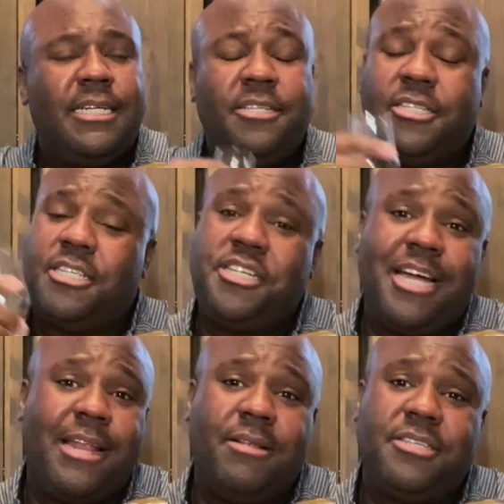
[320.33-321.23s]
Just a
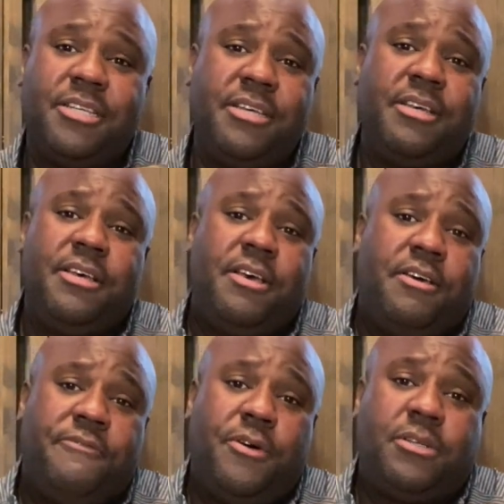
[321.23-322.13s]
shout out to
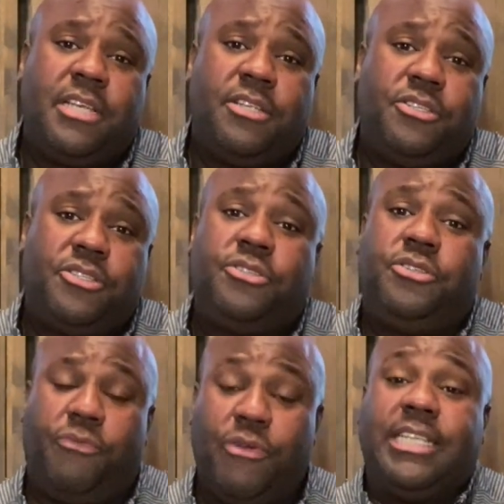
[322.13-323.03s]
folks that
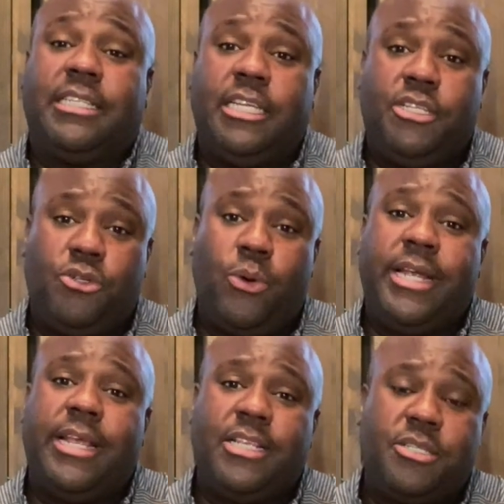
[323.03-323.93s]
recently
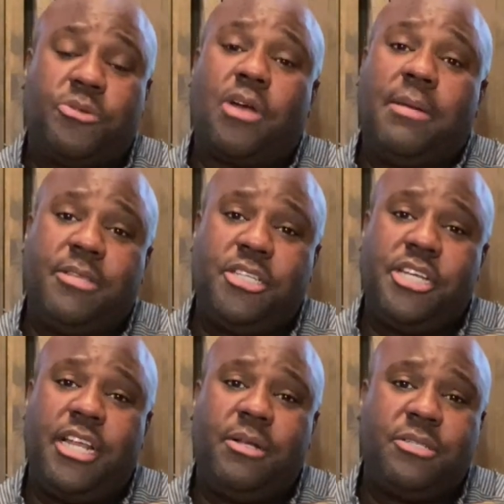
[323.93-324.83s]
joined and subscribed to the channel.